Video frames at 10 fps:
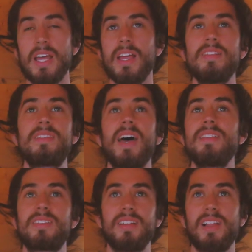
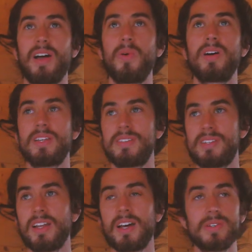intensely, like working
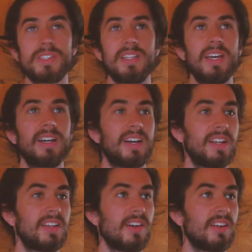ten hours a day.
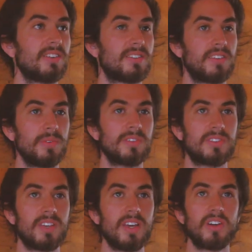I, I just, it was
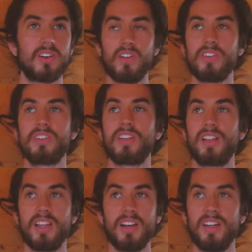
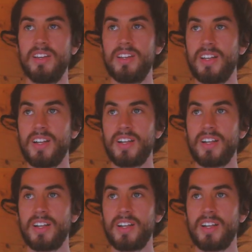constant learning.